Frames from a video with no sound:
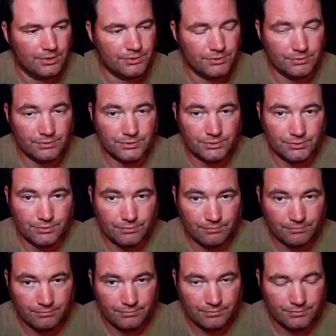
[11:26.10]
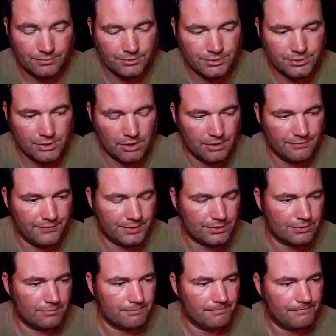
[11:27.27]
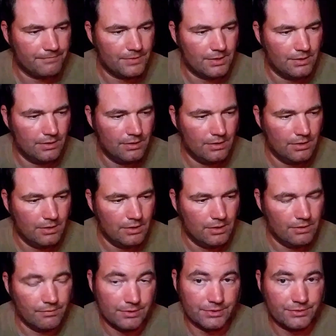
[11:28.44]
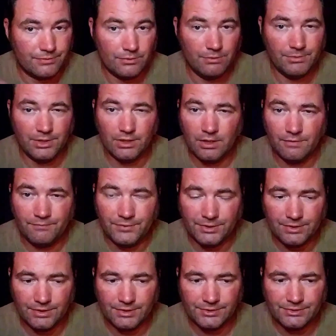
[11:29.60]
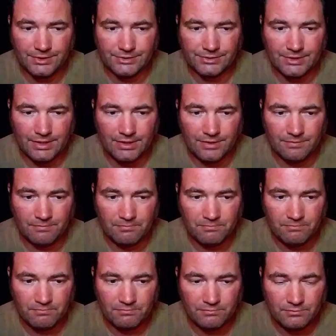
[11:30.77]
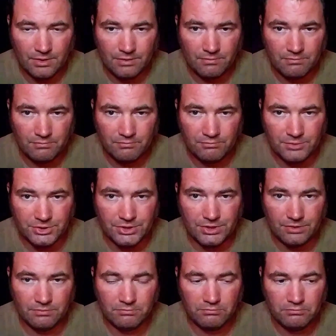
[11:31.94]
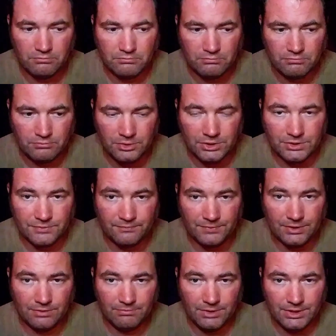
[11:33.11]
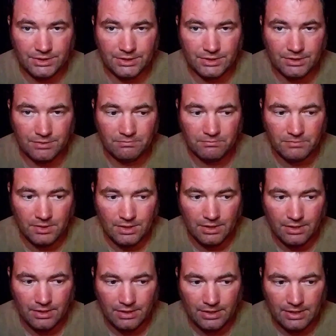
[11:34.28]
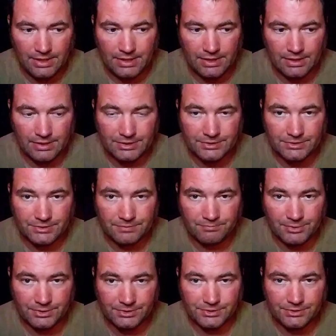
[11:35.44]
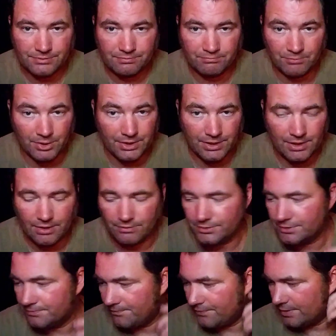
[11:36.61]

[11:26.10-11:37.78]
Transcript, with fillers: due to Charlie Victor, which threw me off because it's a machine. You just feed the money in and it spits money out.